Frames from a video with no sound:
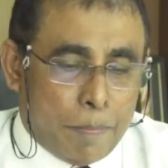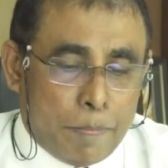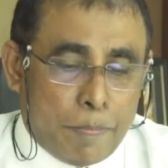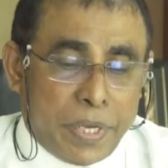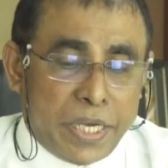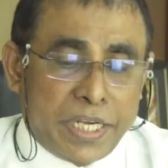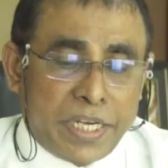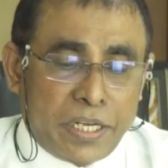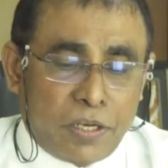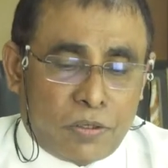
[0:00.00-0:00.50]

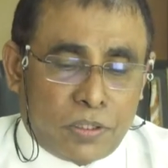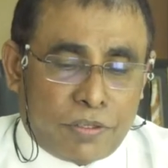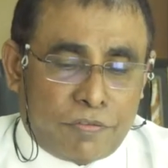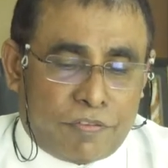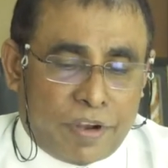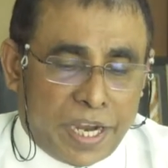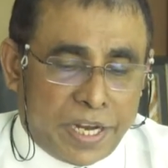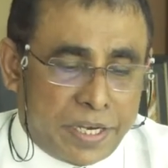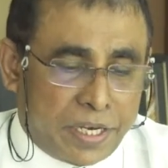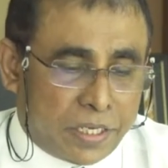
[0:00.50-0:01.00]
Building on the
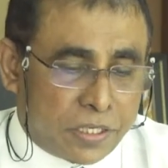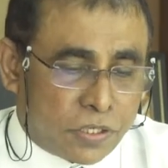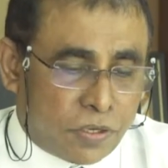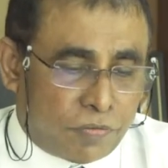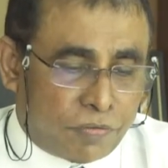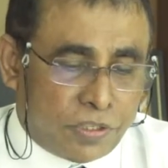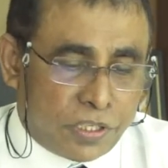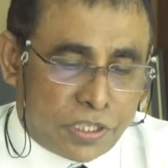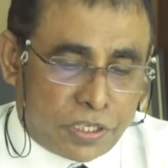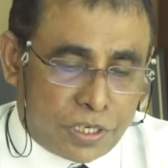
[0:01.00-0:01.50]
findings
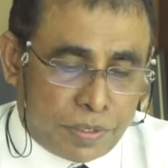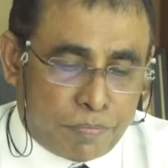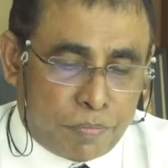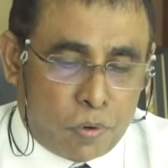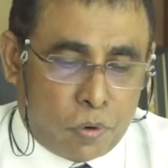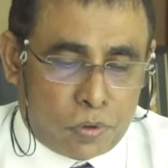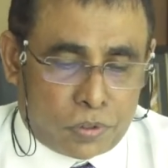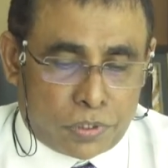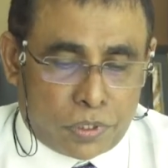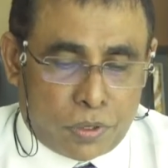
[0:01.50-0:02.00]
of this
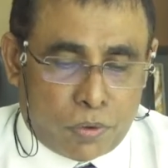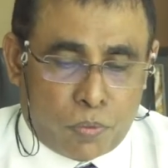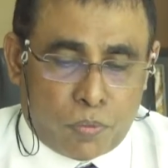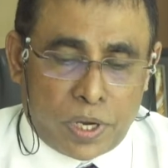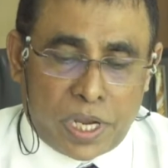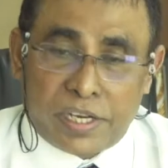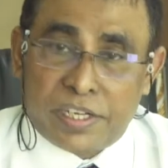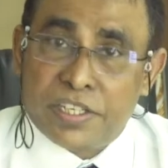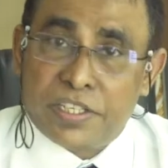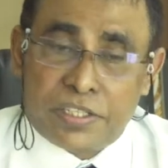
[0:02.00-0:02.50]
report,
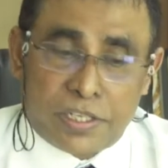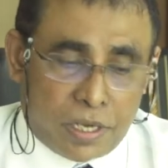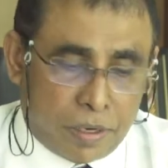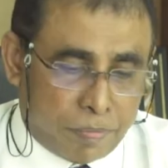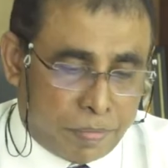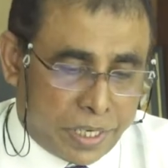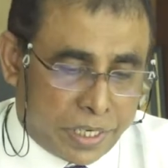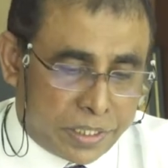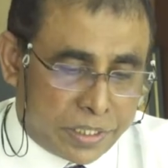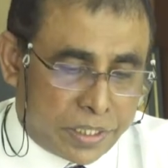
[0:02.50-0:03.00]
we are
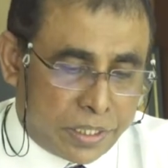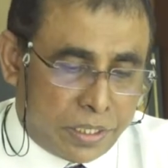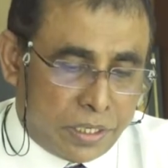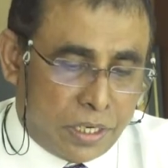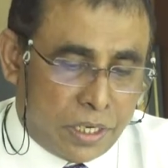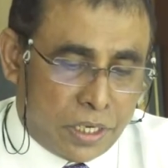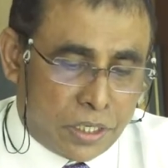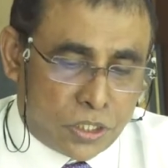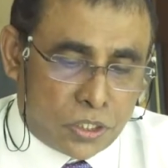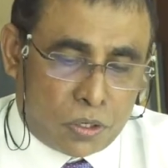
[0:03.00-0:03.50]
determined
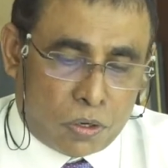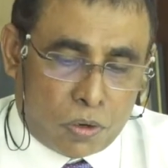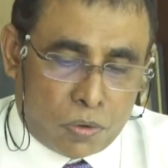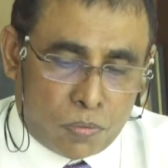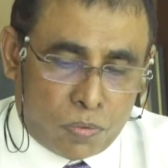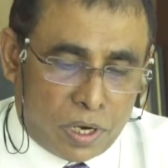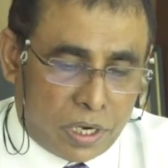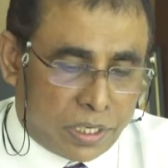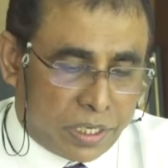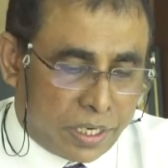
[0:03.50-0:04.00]
to
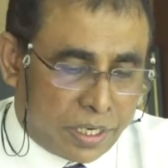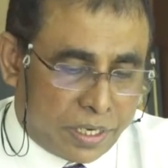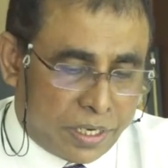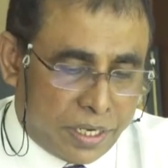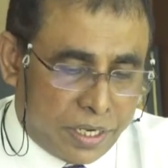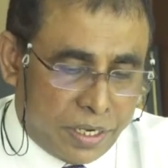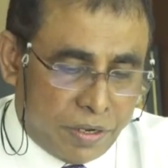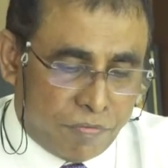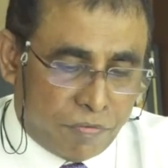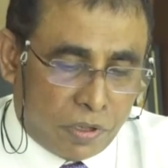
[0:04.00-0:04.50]
convert the
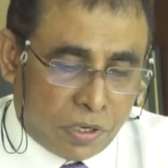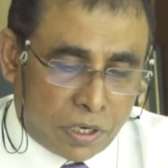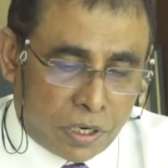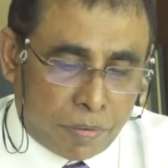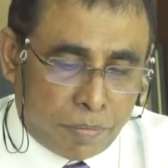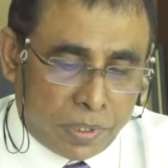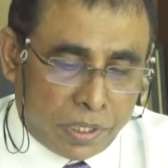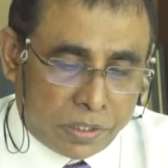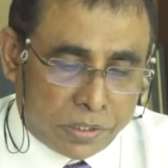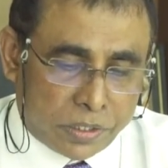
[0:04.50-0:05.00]
key
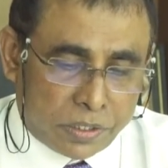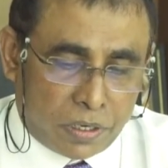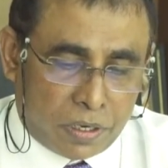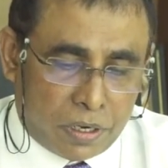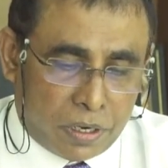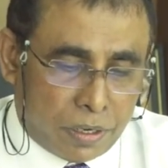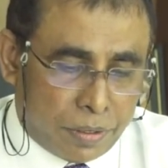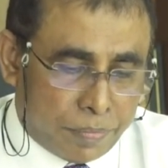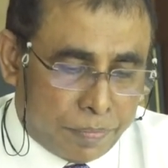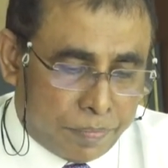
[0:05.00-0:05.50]
vulnerabilities
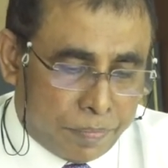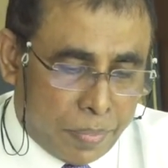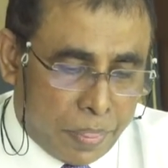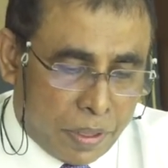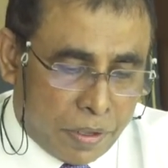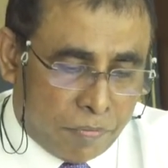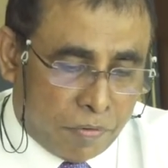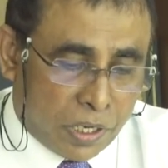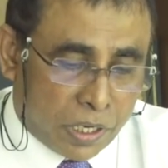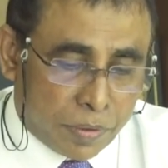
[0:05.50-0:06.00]

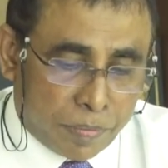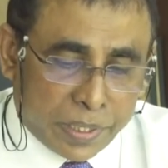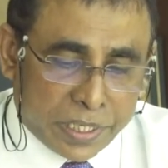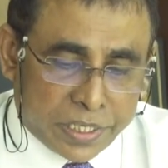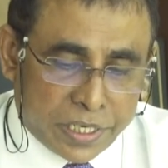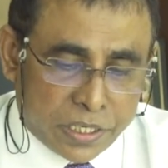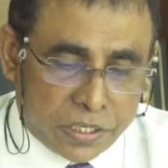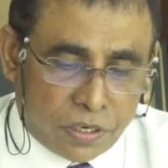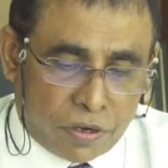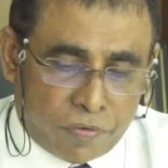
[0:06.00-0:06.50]

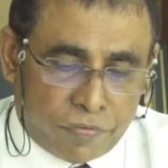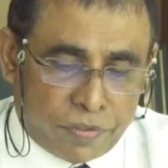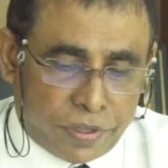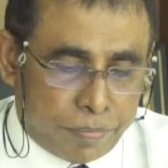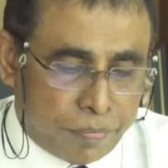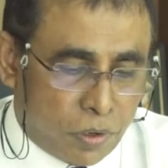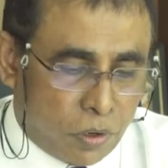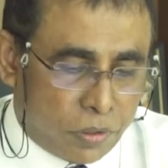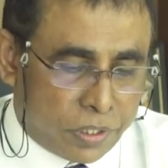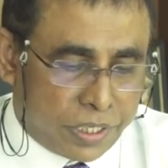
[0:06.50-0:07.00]
of the
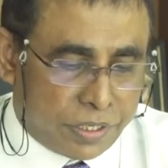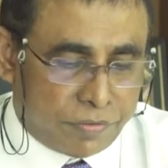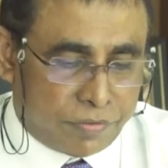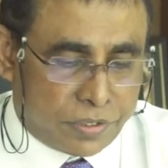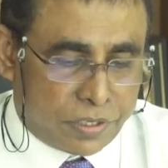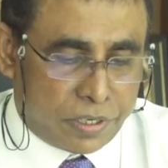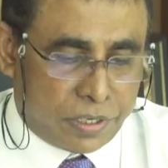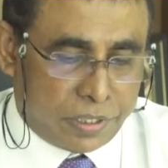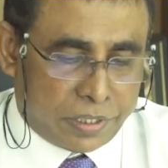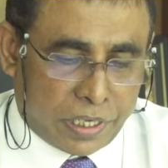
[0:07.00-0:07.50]

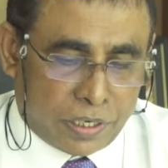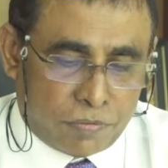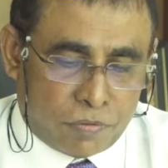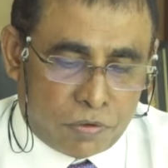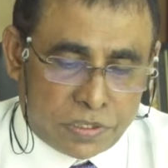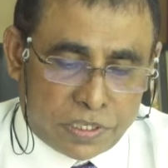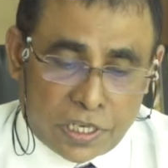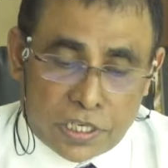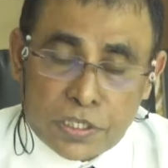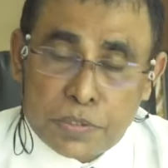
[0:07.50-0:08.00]
Maldives that
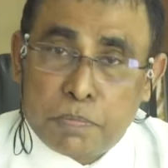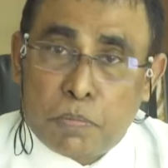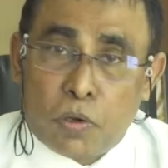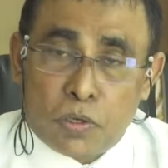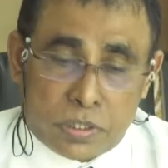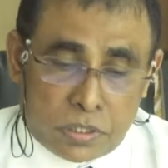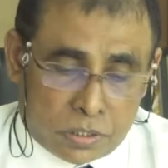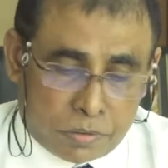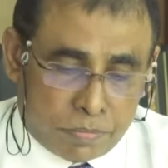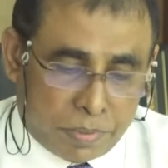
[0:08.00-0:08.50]
was
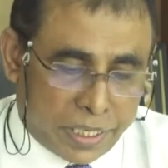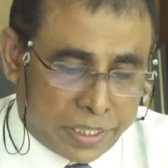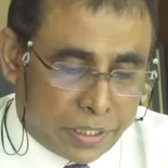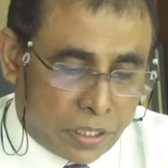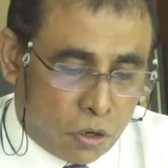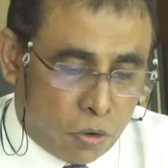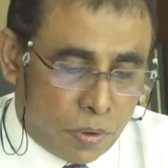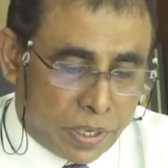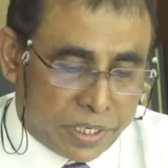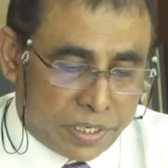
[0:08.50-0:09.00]
exposed by the
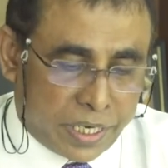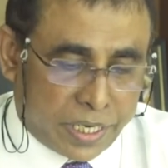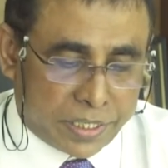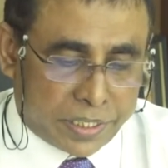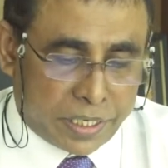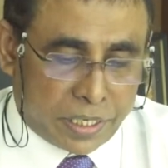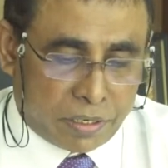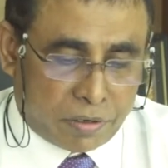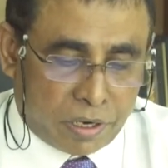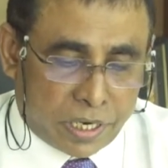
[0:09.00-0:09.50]

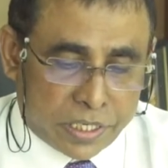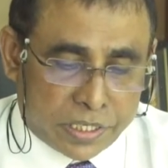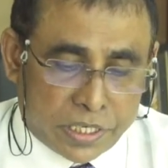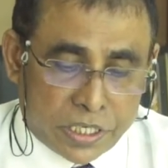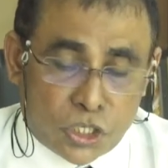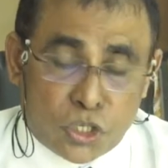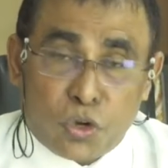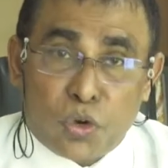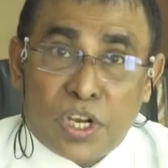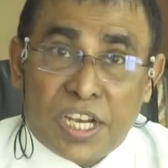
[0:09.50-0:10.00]
COVID-19 crisis
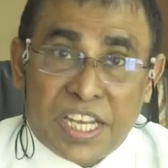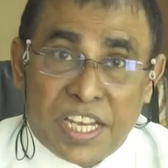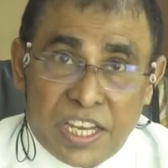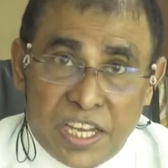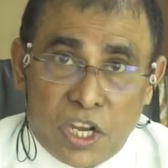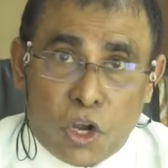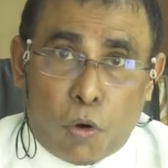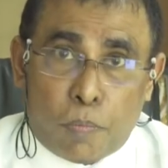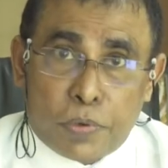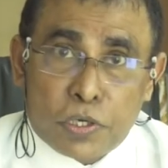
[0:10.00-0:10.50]
into
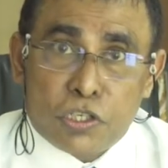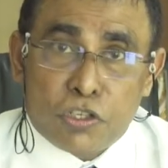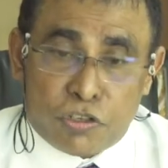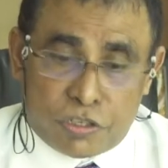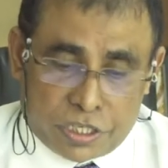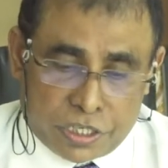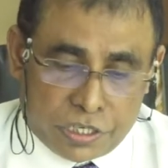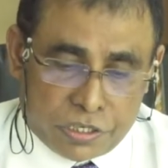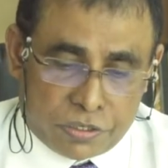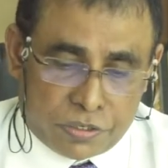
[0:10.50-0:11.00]
key
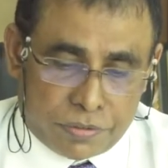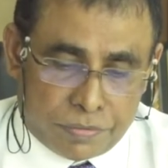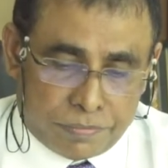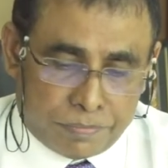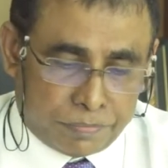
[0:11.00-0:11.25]
opportunities